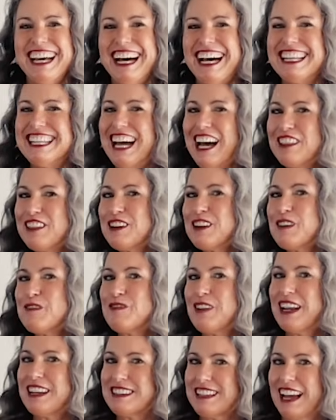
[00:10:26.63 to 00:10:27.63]
Another
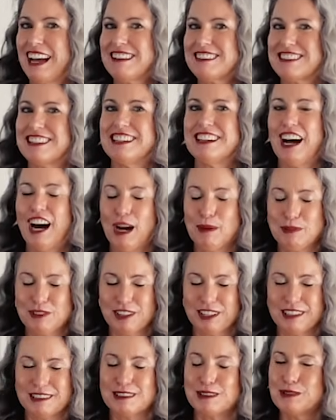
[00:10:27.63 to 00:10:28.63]
fantastic
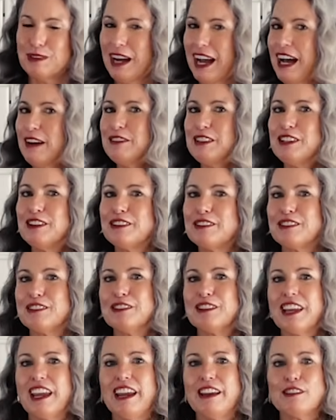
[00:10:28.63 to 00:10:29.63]
option to have in your
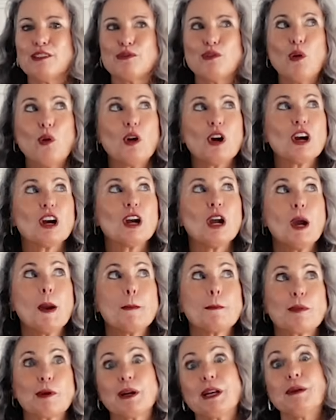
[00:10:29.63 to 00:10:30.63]
suitcase for
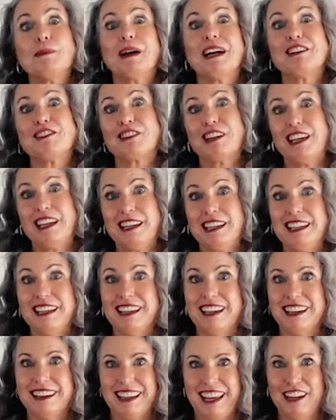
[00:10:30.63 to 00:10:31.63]
pretty much
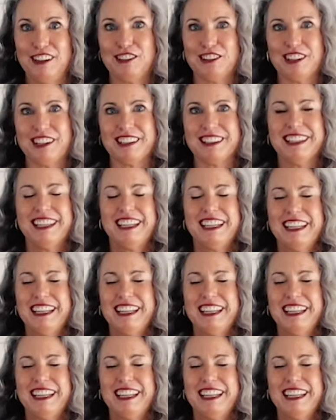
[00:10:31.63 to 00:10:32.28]
any occasion.